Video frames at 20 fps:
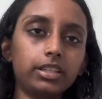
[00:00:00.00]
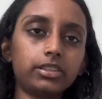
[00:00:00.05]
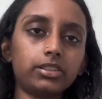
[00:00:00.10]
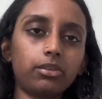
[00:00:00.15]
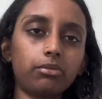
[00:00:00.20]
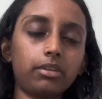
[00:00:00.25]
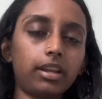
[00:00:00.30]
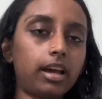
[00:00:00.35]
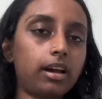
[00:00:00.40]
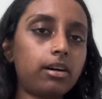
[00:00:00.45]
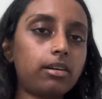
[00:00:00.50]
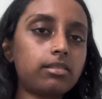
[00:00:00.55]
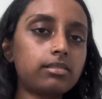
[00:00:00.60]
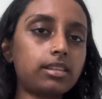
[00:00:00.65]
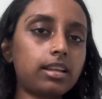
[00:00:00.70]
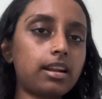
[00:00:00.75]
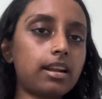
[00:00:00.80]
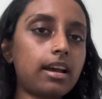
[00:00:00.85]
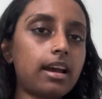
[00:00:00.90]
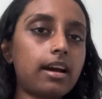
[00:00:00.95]
So now
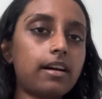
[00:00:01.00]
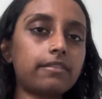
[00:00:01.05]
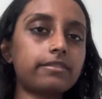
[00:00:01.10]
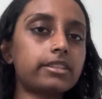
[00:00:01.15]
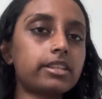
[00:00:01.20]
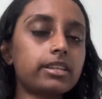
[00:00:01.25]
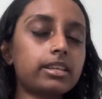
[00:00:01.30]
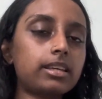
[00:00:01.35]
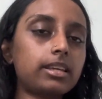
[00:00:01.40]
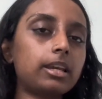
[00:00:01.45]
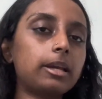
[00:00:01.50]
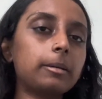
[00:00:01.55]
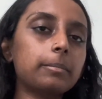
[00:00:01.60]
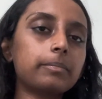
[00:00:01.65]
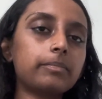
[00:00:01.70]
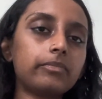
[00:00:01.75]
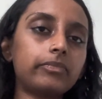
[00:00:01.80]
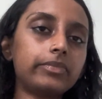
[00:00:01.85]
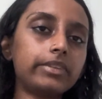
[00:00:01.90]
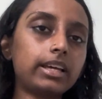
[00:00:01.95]
that I have to keep
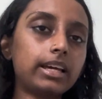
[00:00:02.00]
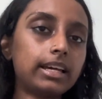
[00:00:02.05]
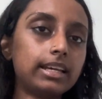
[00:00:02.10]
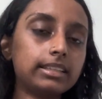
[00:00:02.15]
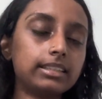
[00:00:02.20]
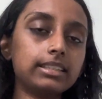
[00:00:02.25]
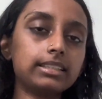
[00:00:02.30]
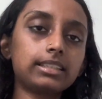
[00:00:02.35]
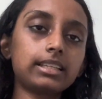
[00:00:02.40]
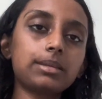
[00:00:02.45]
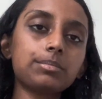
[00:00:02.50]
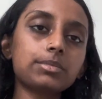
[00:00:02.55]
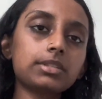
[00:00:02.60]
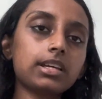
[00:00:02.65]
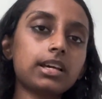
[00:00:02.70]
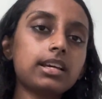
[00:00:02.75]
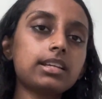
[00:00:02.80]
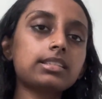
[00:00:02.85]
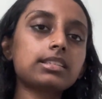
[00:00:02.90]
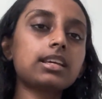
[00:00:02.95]
the head the same
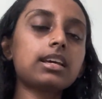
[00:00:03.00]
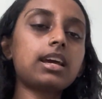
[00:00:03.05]
size,